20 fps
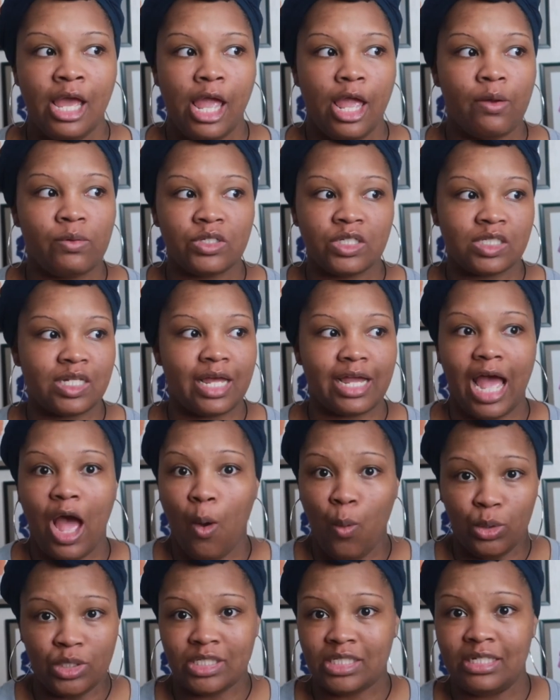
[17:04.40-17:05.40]
It was just like I
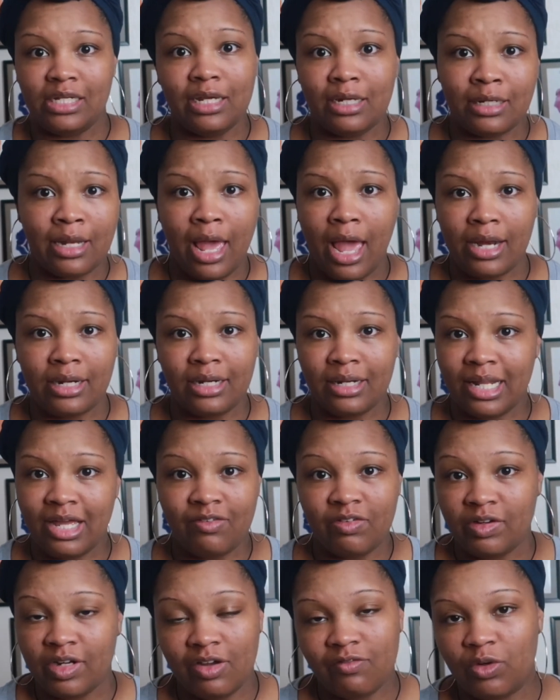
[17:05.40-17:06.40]
was seeing
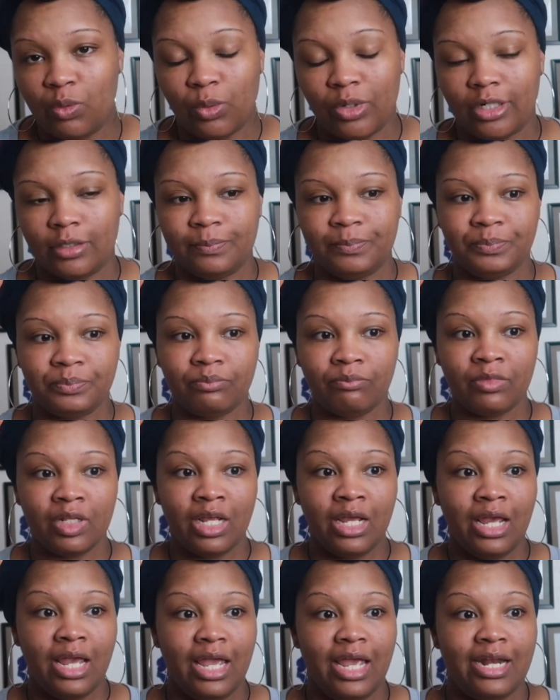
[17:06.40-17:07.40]
9/11 everywhere.
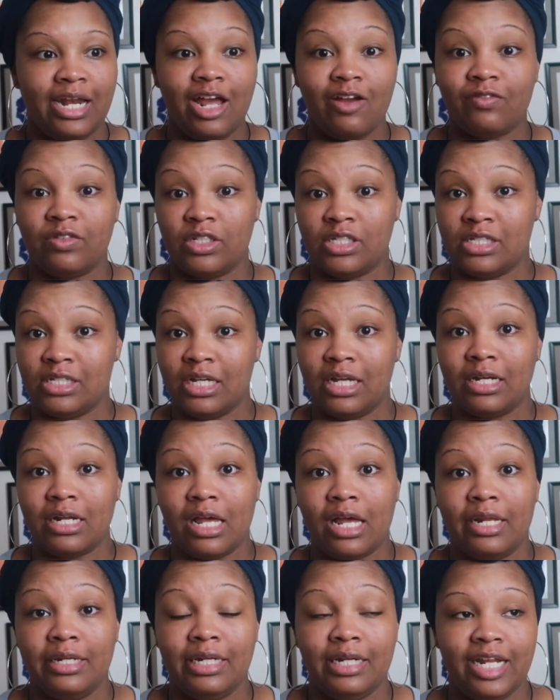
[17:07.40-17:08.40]
And after seeing
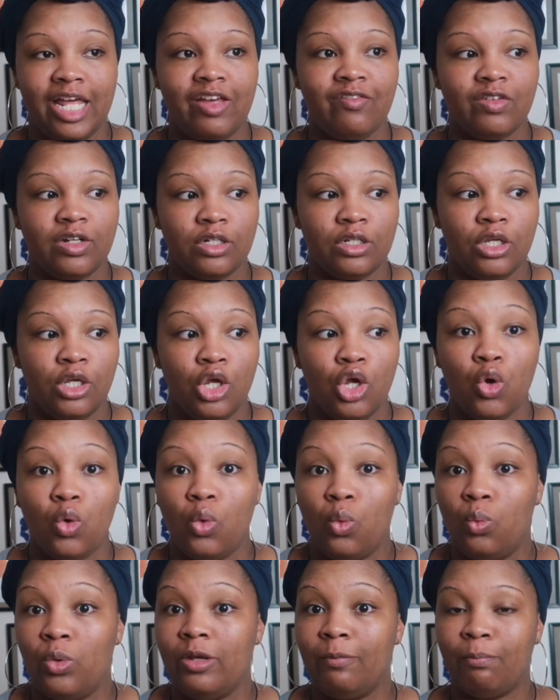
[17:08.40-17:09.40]
9/11,
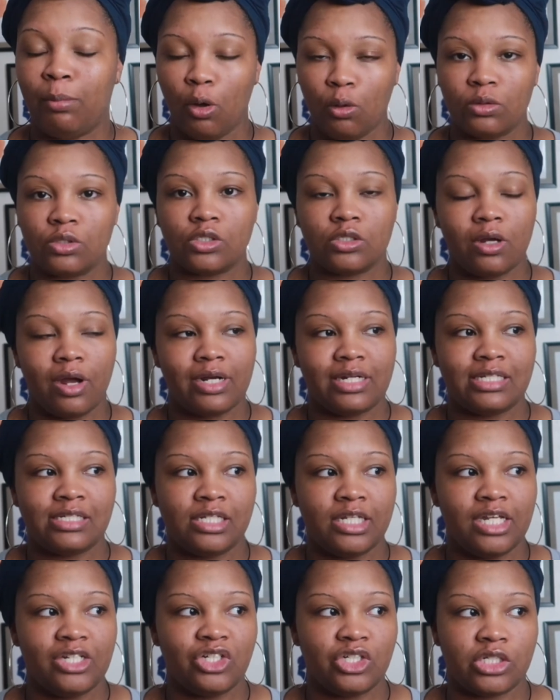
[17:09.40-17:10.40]
we both started
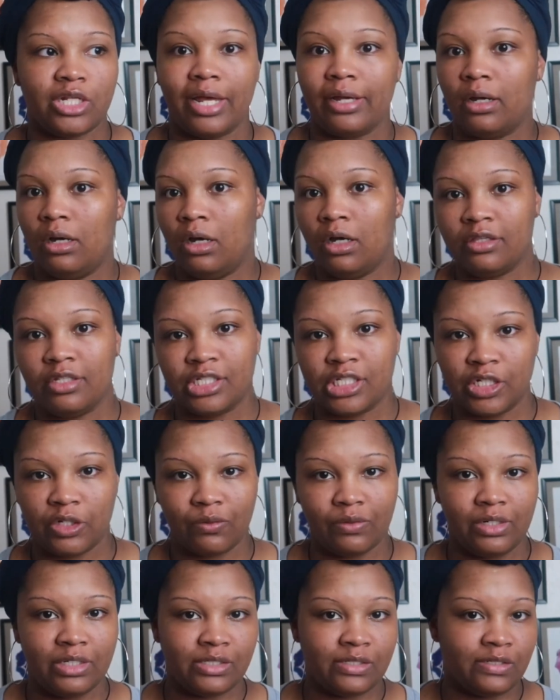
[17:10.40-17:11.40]
seeing just like other
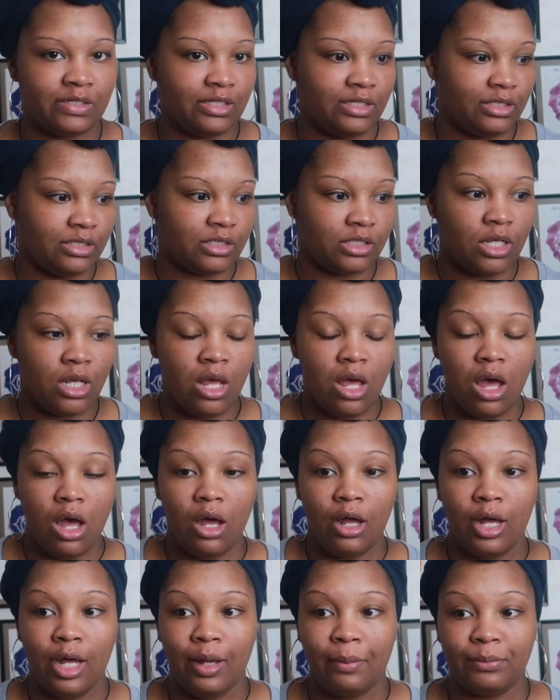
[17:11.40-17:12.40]
synchronicities.
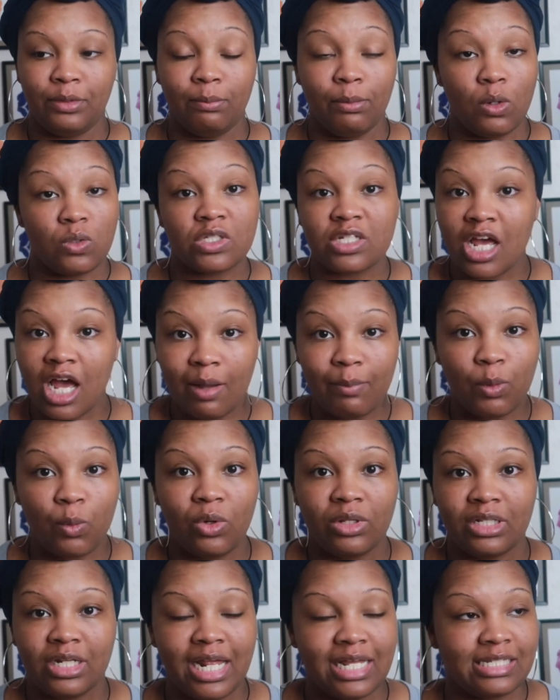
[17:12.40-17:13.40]
The most common
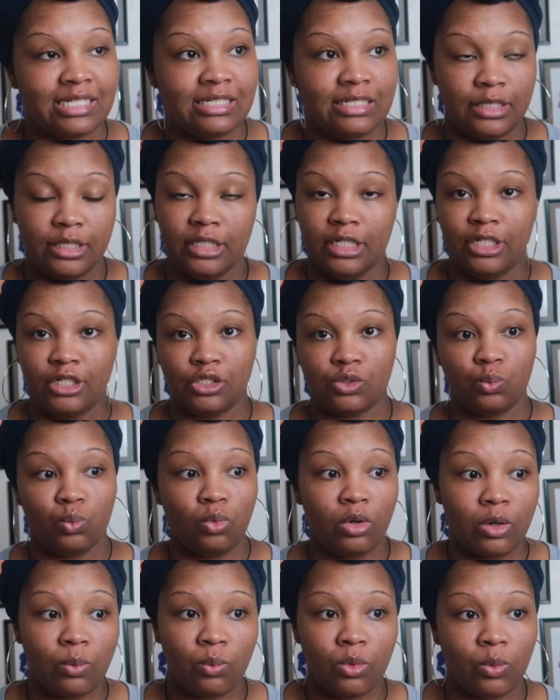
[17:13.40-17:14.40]
one that I see is
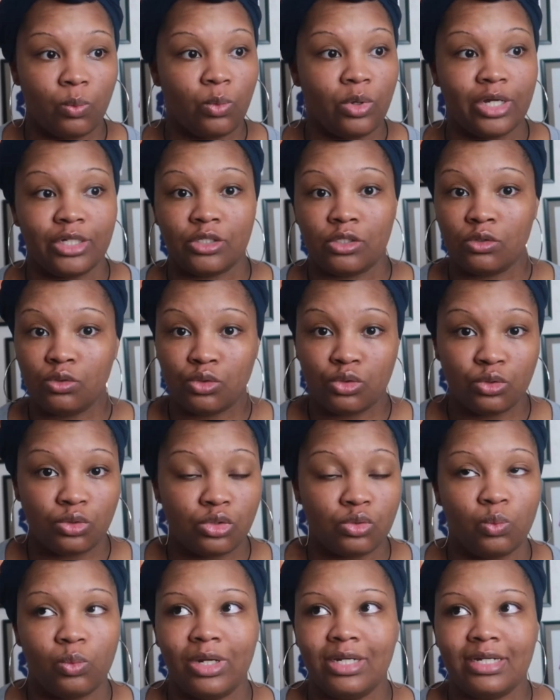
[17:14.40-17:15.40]
111
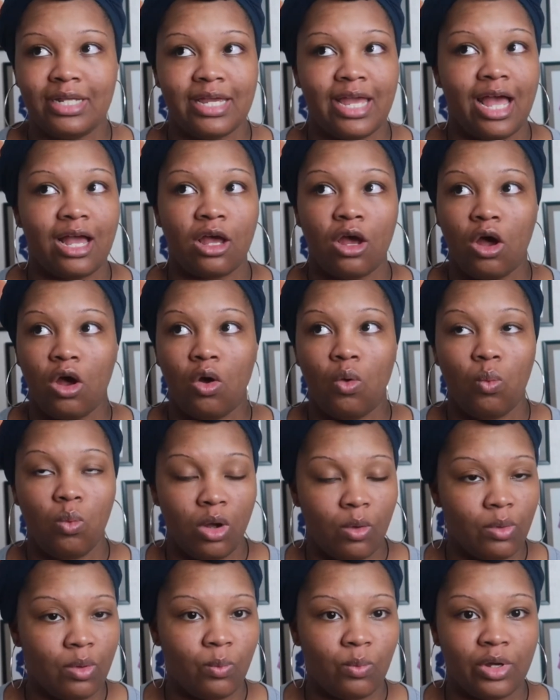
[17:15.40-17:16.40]
222. One day I called
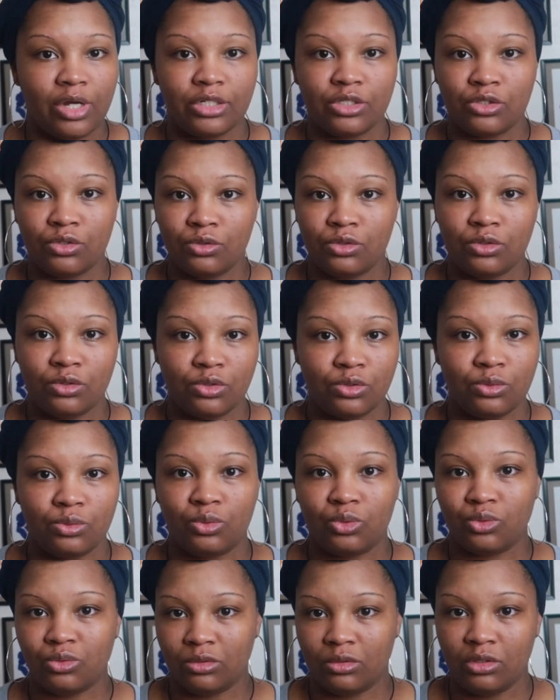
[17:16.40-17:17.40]
111 222
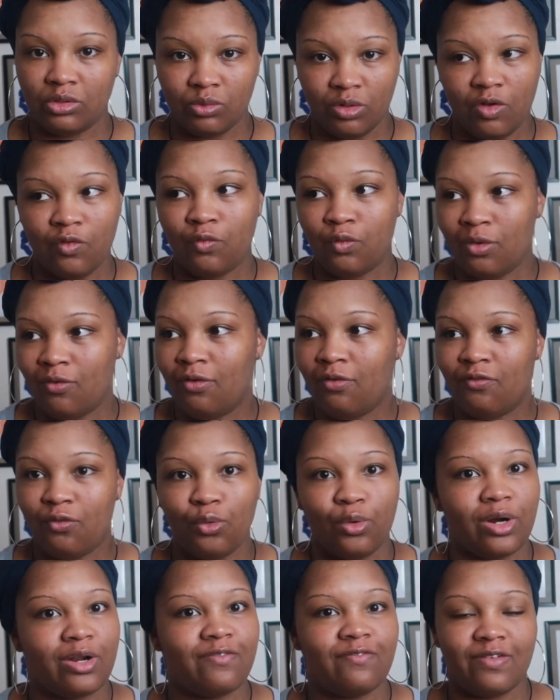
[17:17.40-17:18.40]
333
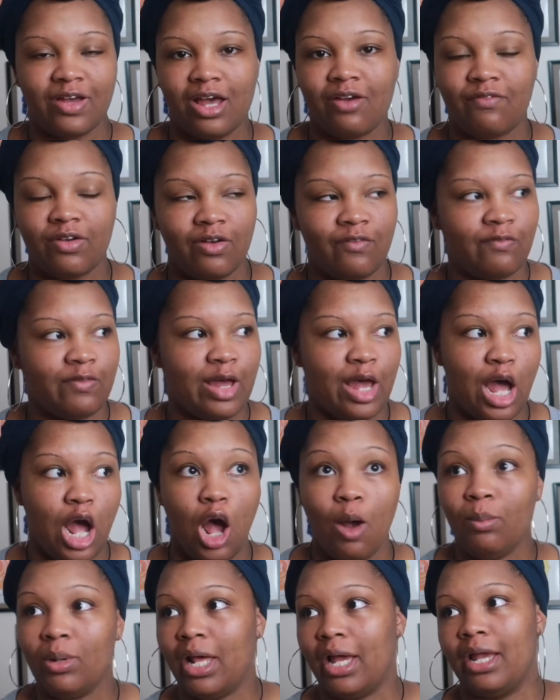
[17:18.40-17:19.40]
444 555.
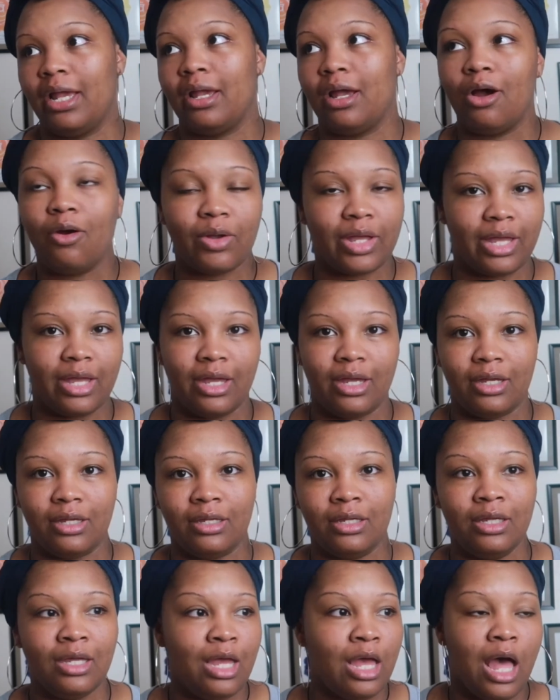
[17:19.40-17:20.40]
I'm like,
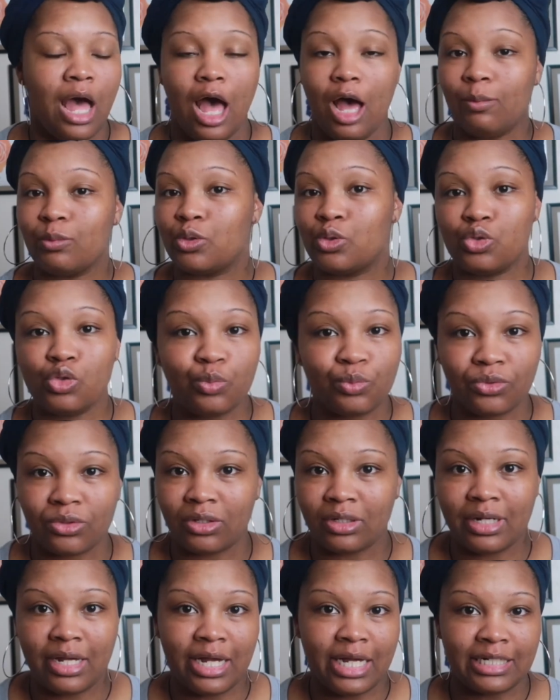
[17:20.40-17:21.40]
okay, I'm super
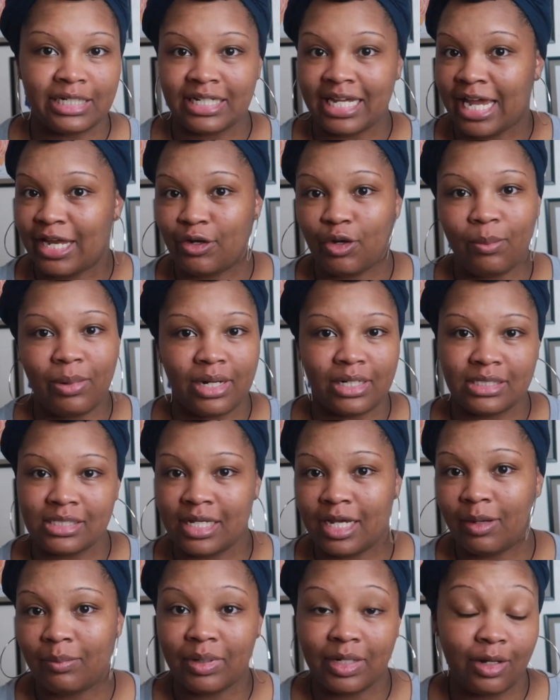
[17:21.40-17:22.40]
aligned, and can't nobody
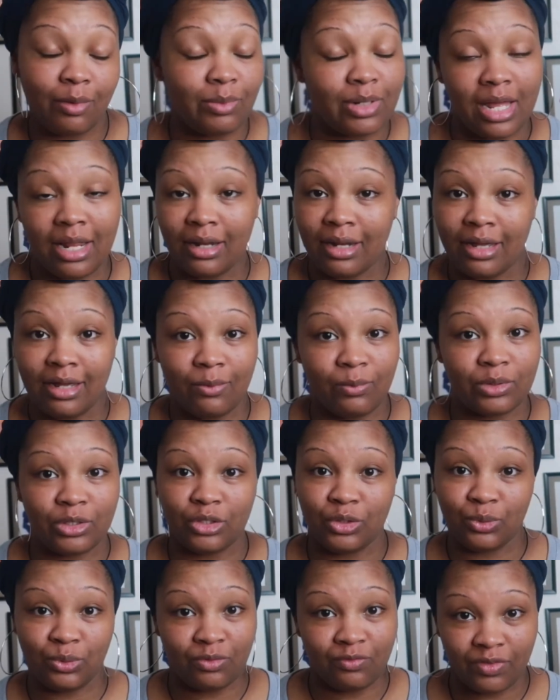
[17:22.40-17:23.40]
tell me that I'm not aligned with the
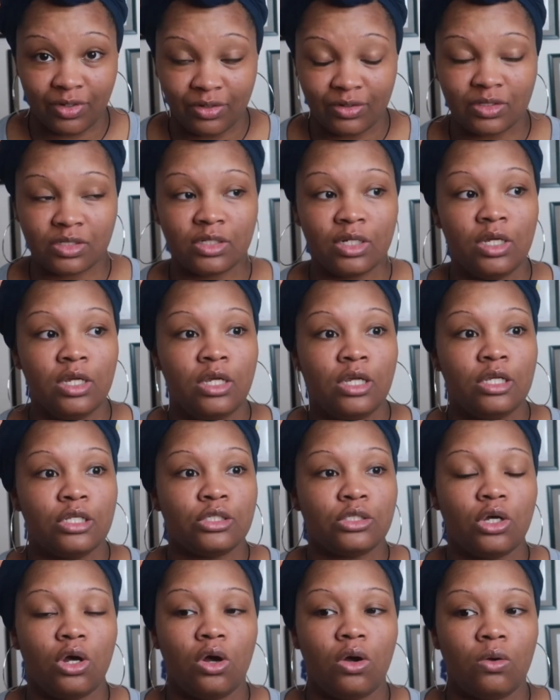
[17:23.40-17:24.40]
universe.
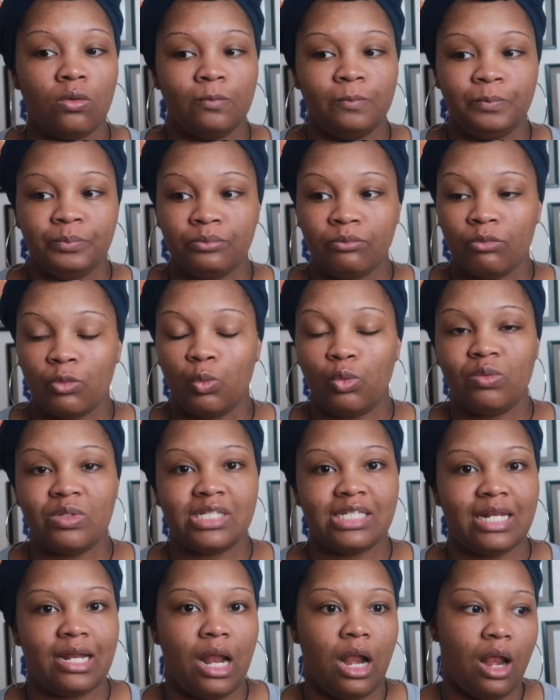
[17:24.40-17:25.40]
So we were
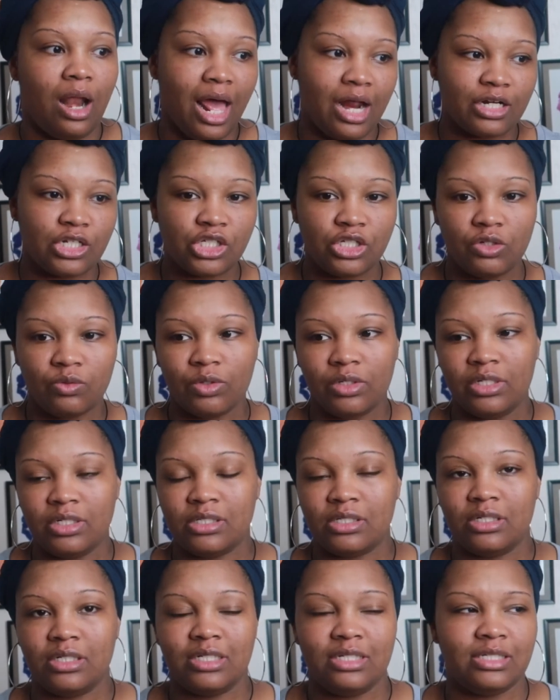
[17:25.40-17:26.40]
seeing a lot of
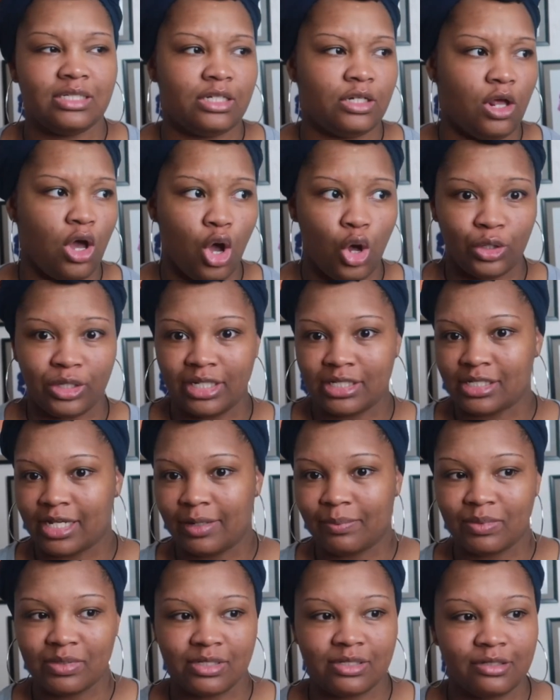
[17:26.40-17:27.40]
synchronicities and all that
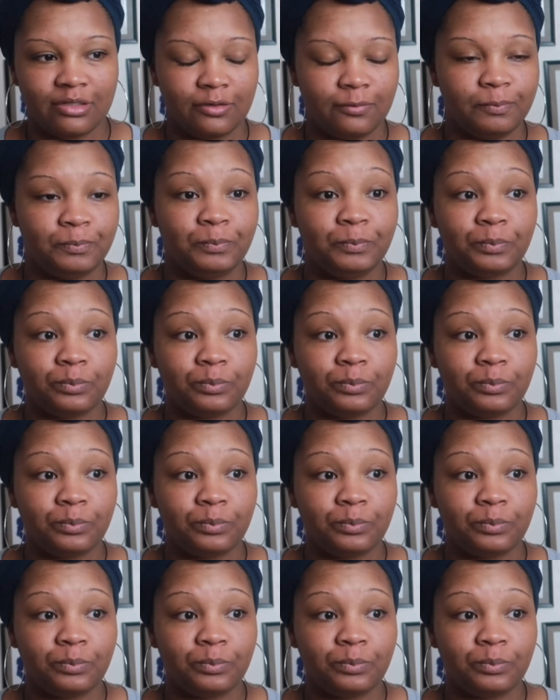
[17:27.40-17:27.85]
type of stuff.